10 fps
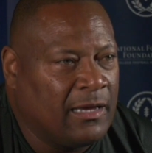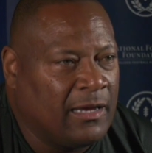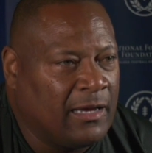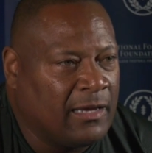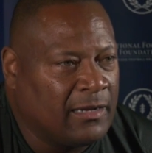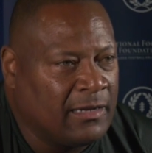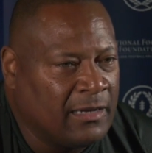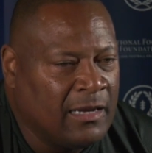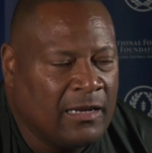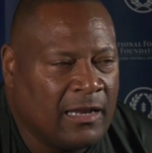and
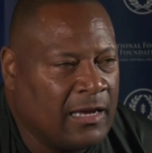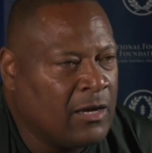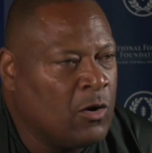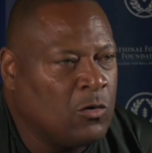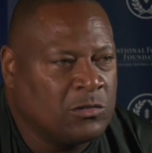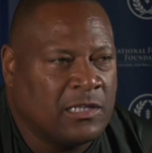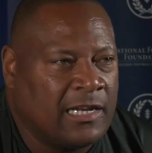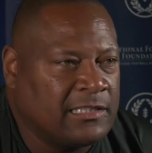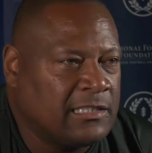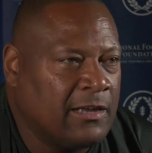like goals that
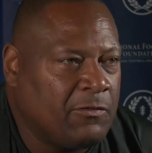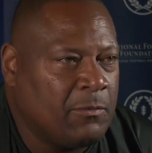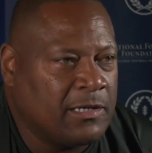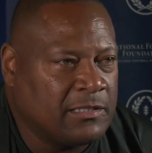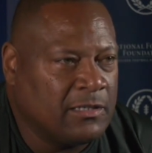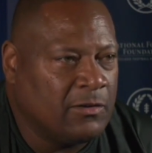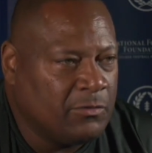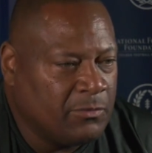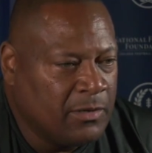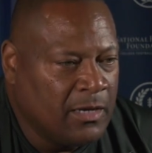I set for myself.